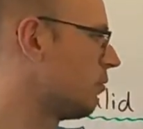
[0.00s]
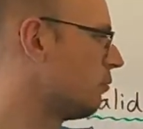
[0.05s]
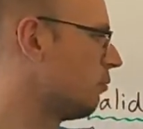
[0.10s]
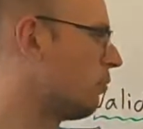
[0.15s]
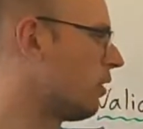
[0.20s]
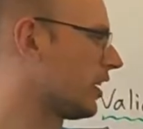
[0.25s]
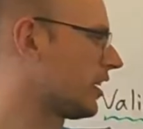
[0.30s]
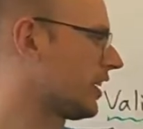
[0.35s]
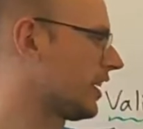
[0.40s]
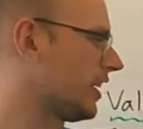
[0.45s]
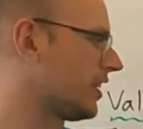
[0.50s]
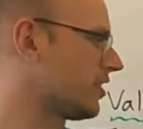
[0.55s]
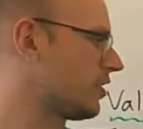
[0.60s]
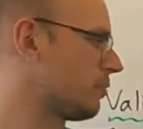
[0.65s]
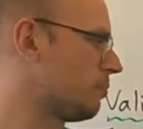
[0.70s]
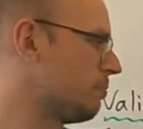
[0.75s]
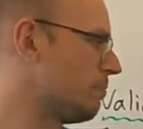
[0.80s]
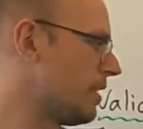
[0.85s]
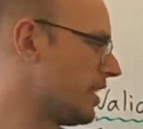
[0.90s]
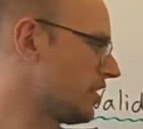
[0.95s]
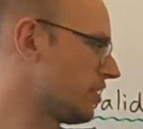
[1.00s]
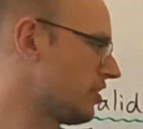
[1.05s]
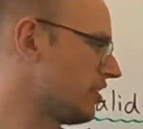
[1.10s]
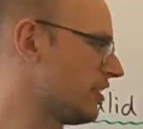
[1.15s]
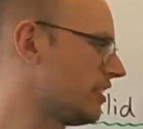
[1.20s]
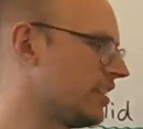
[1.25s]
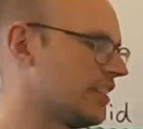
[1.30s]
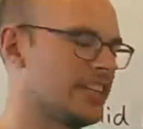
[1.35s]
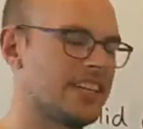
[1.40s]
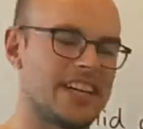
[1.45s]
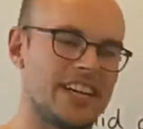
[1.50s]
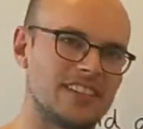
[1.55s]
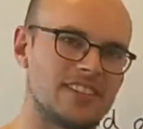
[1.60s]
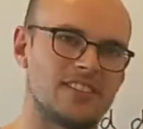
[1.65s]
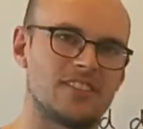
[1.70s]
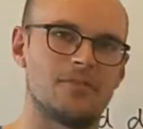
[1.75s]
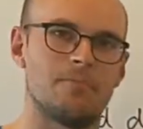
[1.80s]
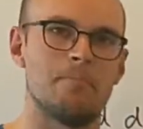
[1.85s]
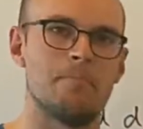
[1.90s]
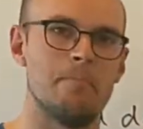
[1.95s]
what gets measured
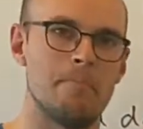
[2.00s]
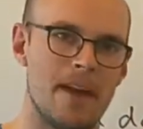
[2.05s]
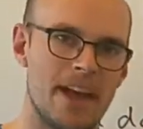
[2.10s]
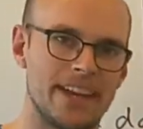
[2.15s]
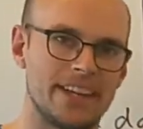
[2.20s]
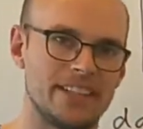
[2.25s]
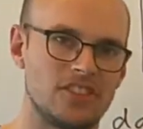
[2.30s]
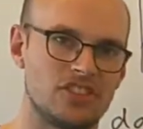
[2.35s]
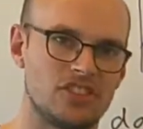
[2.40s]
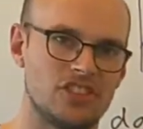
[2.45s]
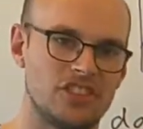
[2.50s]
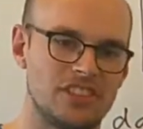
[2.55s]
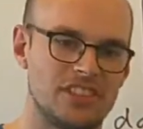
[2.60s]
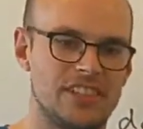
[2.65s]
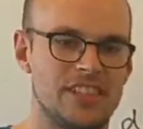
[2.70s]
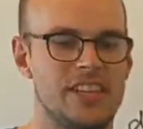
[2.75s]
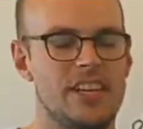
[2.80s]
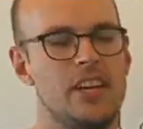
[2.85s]
gets managed,